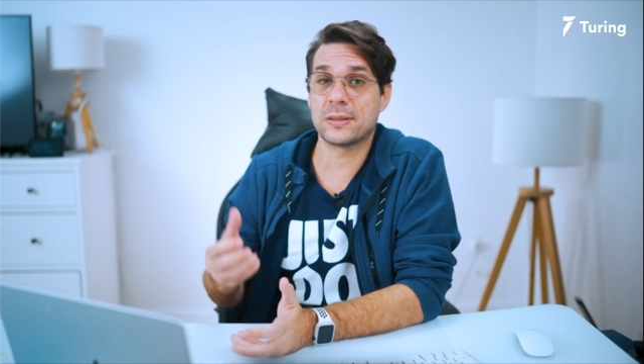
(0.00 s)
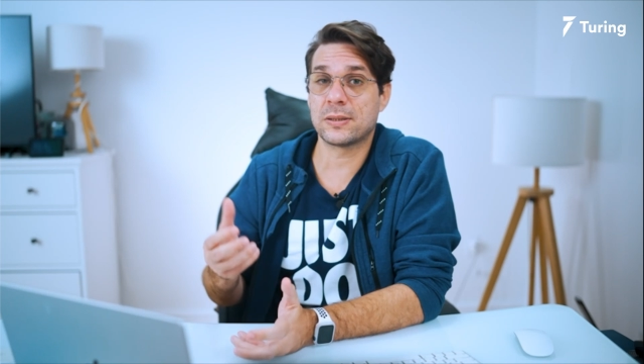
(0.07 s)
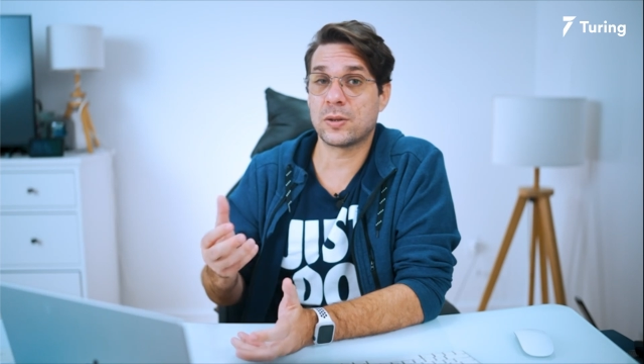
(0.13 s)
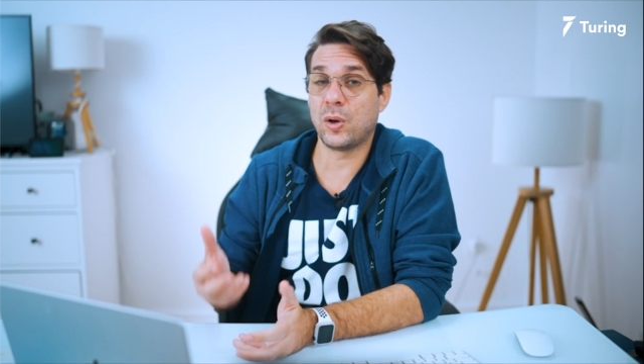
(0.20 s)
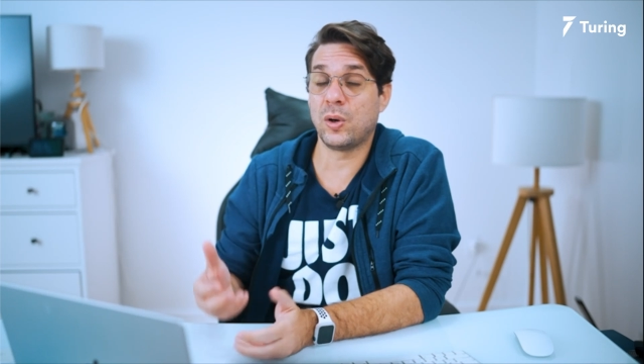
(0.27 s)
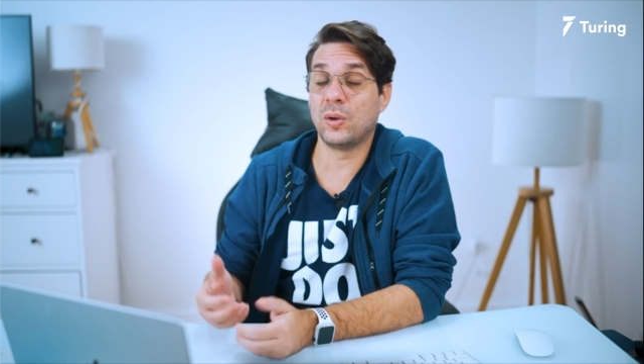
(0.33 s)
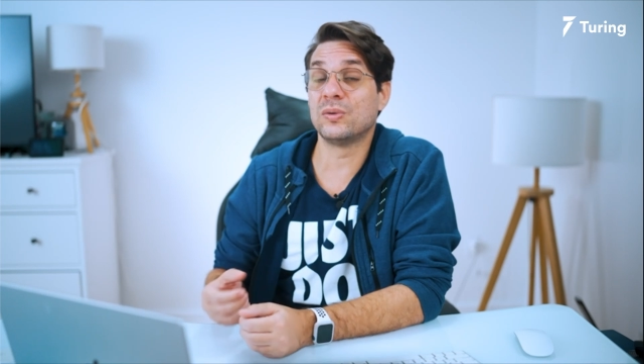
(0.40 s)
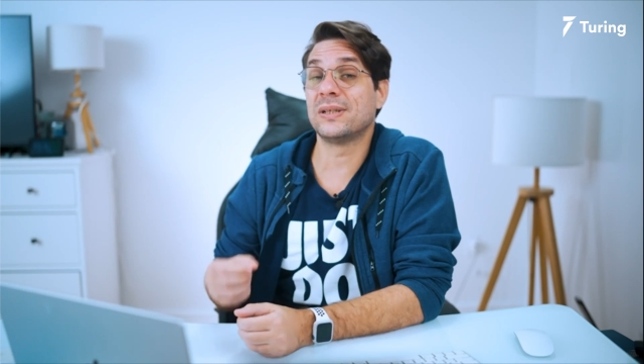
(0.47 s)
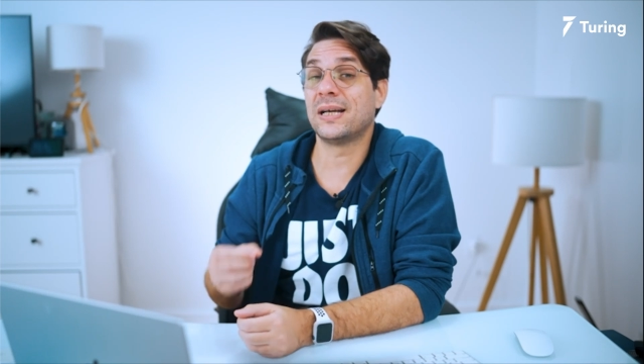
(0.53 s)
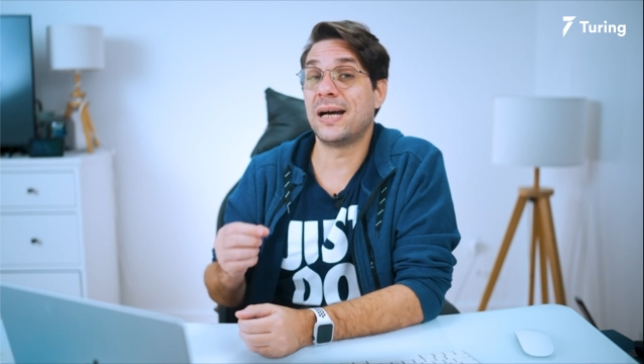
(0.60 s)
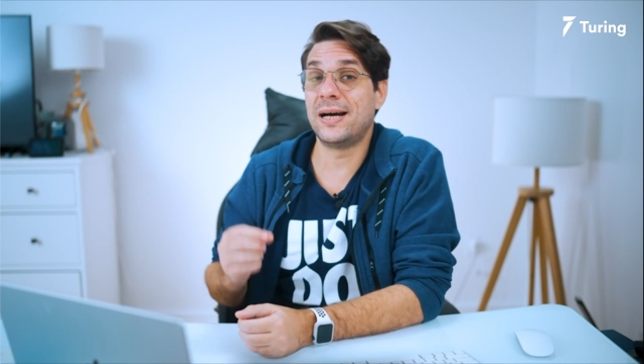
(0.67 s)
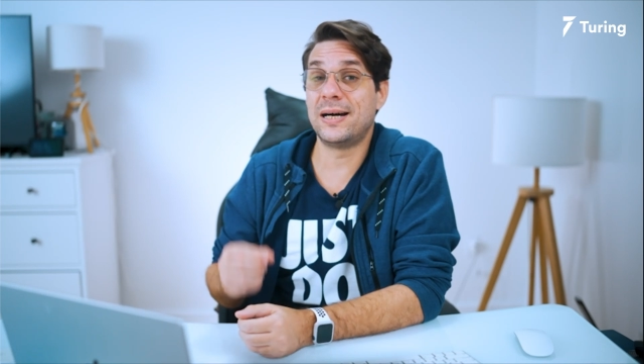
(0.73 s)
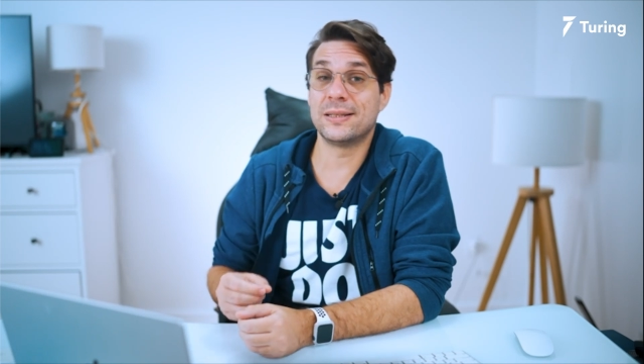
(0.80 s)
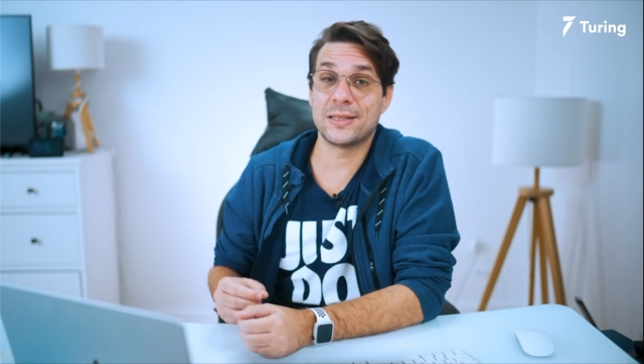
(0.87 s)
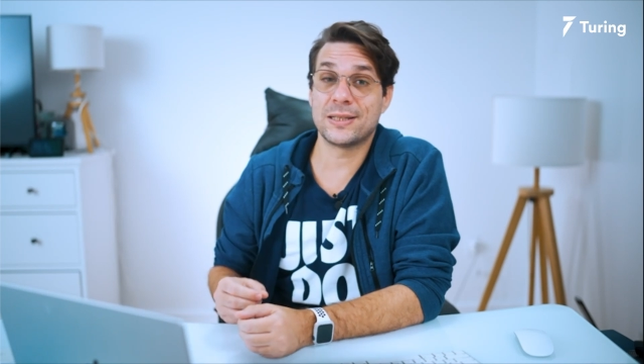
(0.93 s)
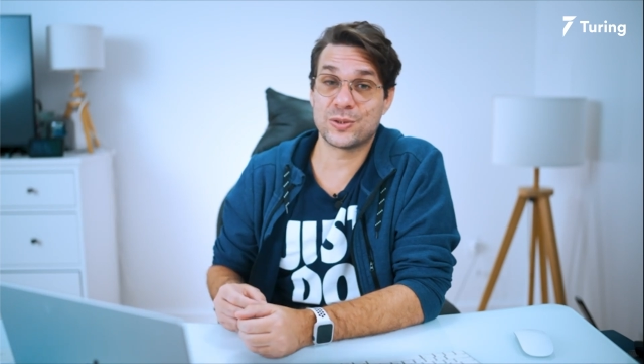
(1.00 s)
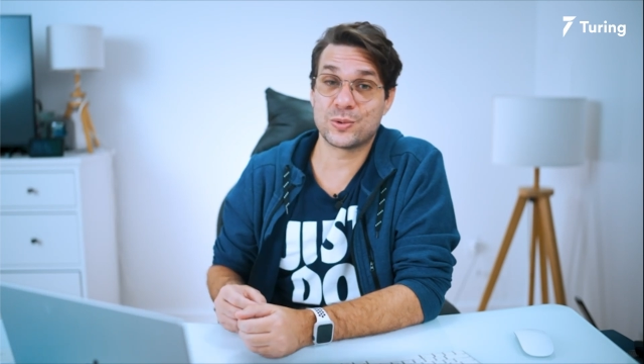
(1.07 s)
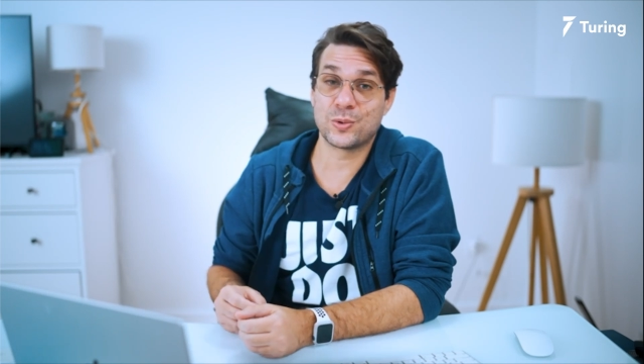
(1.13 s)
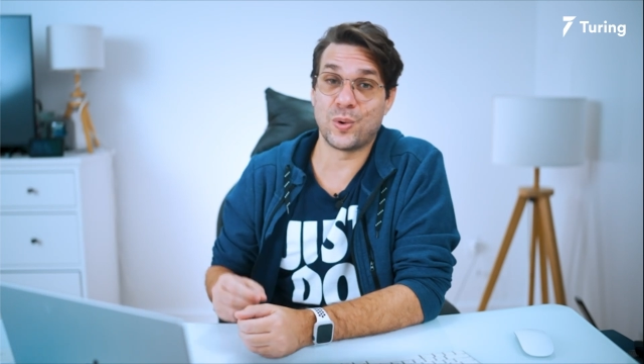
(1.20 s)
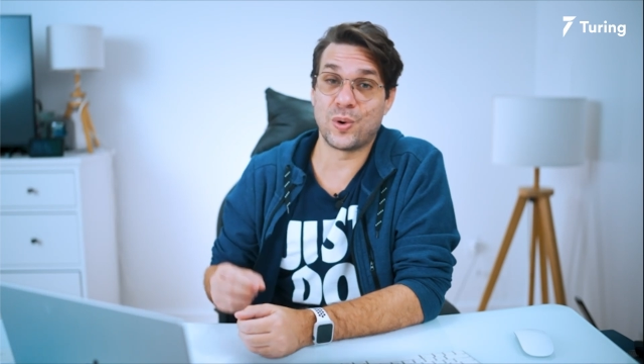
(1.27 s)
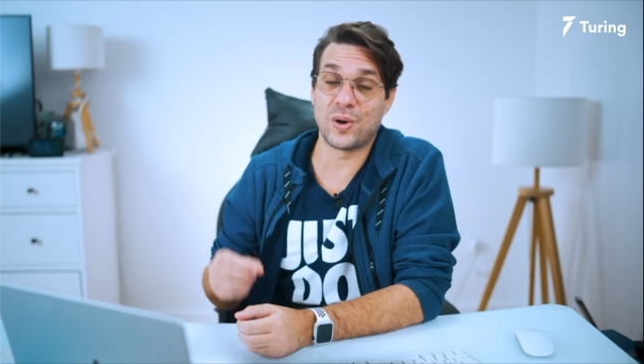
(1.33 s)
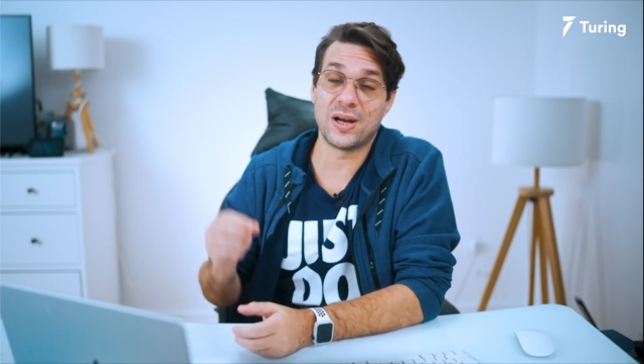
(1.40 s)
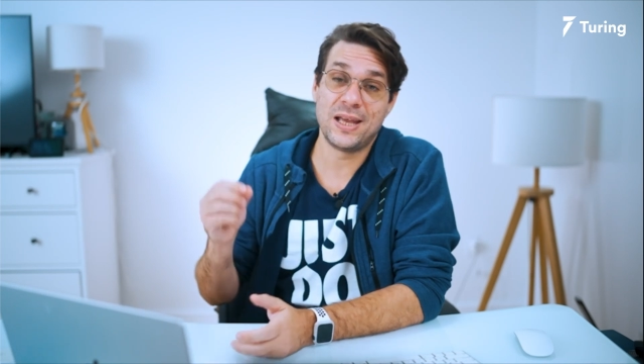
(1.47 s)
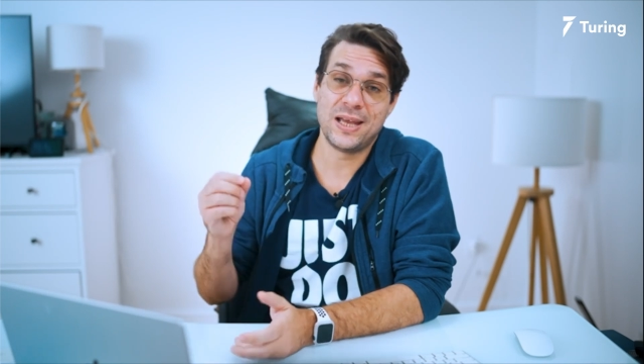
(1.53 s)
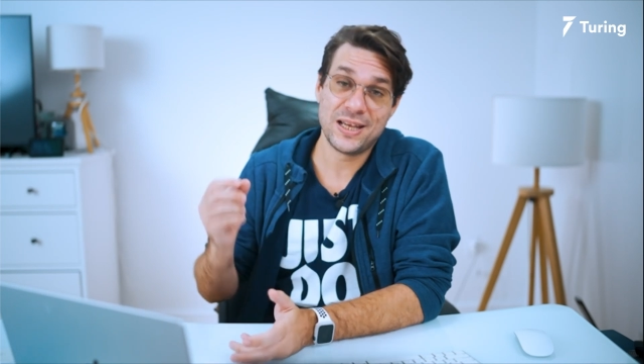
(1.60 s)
called underscore